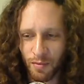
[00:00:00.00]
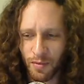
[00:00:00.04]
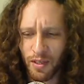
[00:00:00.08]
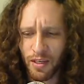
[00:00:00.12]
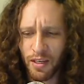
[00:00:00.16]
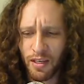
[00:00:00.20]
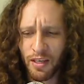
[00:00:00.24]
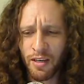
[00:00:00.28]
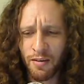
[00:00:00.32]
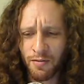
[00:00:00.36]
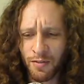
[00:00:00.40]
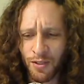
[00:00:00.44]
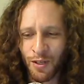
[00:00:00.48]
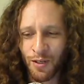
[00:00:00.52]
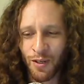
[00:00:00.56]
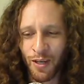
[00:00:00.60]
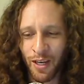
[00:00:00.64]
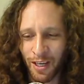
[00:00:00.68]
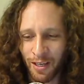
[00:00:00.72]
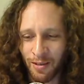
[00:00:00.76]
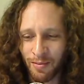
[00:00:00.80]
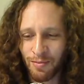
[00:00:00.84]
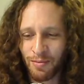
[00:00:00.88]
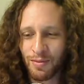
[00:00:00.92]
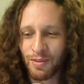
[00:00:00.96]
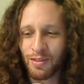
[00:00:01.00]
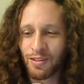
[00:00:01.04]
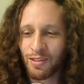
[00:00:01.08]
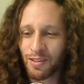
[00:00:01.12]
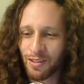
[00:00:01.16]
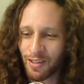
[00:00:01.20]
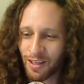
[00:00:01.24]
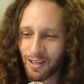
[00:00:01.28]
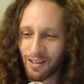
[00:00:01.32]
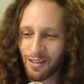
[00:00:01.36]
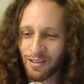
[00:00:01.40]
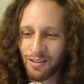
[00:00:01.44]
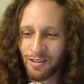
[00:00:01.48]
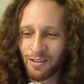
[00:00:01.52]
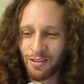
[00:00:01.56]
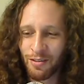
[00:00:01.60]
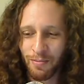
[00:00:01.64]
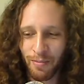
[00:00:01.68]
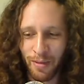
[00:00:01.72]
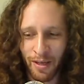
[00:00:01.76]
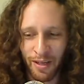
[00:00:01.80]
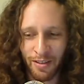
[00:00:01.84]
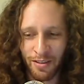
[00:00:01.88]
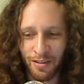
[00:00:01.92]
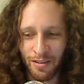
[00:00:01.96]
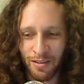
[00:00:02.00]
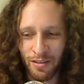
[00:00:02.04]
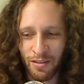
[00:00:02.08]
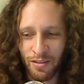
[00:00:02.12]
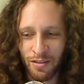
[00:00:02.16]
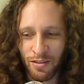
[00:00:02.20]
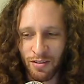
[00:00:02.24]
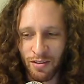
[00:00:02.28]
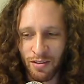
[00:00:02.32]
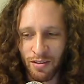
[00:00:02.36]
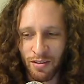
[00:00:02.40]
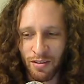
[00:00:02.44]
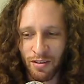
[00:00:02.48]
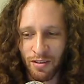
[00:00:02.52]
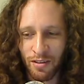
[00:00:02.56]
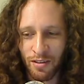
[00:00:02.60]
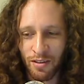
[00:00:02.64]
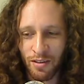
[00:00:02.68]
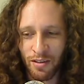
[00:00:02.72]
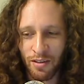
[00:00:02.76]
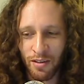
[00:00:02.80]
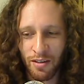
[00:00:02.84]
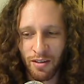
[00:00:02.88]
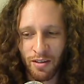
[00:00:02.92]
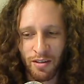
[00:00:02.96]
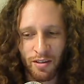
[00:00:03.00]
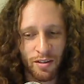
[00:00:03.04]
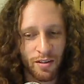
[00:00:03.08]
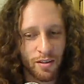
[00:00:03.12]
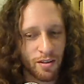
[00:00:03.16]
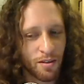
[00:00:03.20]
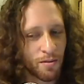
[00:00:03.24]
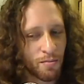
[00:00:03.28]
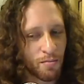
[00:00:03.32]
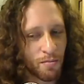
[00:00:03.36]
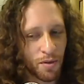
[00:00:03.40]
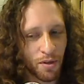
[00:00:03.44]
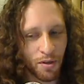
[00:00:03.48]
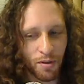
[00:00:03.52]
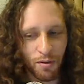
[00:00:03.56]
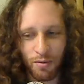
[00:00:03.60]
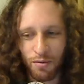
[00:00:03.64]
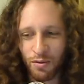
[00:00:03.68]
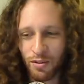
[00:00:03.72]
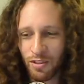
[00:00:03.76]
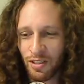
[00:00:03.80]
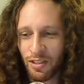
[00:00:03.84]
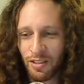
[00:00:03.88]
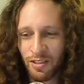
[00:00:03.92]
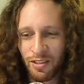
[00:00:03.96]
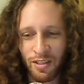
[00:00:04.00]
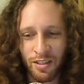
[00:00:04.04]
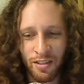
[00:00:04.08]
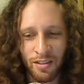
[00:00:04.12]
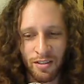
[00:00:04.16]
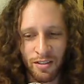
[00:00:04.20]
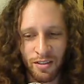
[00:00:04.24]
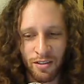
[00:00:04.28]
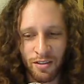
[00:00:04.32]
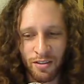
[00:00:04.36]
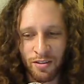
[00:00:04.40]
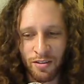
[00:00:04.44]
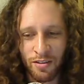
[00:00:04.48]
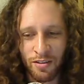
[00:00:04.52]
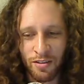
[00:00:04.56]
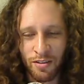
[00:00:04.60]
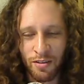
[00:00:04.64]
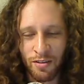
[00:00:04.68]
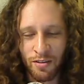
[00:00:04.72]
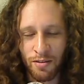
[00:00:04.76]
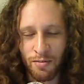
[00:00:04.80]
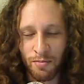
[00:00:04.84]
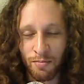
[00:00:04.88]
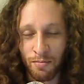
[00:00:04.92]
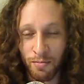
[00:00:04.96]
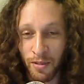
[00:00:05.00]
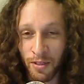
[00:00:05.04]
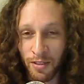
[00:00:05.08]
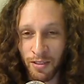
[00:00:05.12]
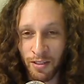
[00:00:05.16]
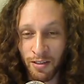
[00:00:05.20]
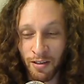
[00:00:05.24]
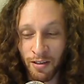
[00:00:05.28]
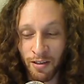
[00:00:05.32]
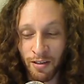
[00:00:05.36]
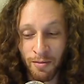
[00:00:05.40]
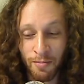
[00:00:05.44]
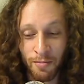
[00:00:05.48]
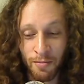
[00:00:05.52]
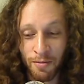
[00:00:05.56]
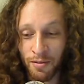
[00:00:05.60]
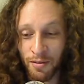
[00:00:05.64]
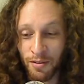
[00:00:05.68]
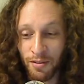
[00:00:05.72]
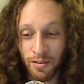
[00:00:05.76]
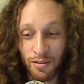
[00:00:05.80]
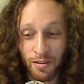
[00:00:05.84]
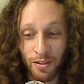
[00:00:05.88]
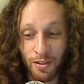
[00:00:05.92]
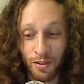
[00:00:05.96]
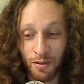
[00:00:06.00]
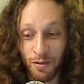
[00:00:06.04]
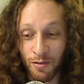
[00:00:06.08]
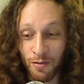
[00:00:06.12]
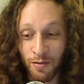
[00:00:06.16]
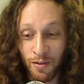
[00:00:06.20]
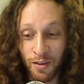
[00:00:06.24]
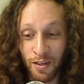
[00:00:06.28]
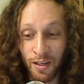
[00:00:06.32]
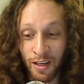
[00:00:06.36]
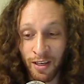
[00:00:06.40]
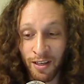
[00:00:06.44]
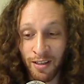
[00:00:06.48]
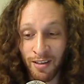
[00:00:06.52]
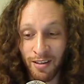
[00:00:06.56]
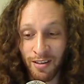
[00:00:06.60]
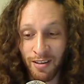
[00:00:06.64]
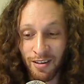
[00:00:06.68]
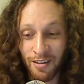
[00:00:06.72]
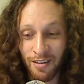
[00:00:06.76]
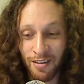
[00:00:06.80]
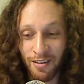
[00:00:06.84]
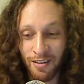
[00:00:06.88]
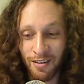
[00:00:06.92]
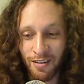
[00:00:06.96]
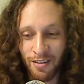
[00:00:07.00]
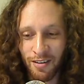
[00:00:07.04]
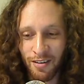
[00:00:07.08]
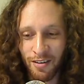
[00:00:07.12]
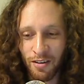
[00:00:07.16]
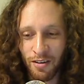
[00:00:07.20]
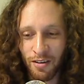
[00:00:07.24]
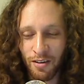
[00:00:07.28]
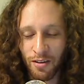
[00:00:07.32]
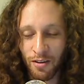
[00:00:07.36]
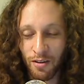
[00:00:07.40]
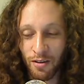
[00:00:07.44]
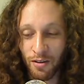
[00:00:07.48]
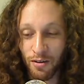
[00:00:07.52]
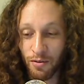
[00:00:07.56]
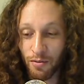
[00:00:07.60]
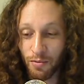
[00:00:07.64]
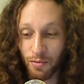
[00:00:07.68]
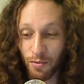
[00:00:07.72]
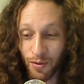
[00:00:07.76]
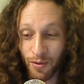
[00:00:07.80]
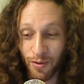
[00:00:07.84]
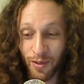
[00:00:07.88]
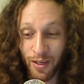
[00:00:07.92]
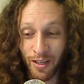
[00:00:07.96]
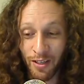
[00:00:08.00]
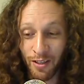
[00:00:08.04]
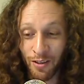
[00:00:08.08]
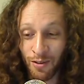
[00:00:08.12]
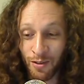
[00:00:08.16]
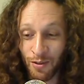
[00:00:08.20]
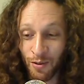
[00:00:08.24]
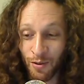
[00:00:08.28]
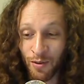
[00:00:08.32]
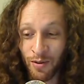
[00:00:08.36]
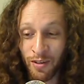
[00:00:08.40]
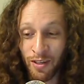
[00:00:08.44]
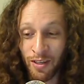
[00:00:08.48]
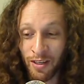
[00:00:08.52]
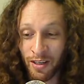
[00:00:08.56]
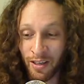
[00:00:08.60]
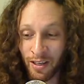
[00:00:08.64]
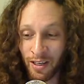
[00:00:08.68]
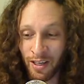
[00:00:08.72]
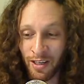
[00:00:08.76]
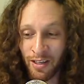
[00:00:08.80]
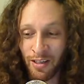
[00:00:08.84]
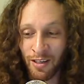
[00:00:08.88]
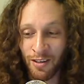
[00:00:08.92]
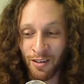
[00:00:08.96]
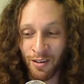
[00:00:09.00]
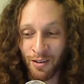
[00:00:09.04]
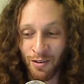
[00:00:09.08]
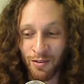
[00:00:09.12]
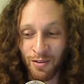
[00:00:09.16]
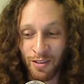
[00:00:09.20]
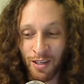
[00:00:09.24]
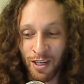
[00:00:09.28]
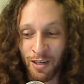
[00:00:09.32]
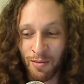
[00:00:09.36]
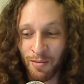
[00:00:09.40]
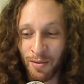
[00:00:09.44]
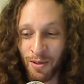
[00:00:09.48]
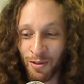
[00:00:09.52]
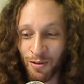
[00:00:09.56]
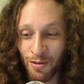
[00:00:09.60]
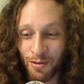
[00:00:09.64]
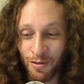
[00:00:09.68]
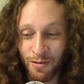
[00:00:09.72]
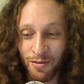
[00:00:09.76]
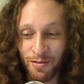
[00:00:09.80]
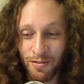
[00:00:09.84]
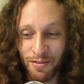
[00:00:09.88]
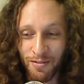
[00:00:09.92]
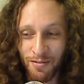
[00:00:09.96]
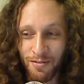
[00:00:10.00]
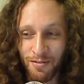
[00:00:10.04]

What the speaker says: He gives her names, dates, places, but all she says is, Buttercup, don't forget, we'll get you talking again in no time at all.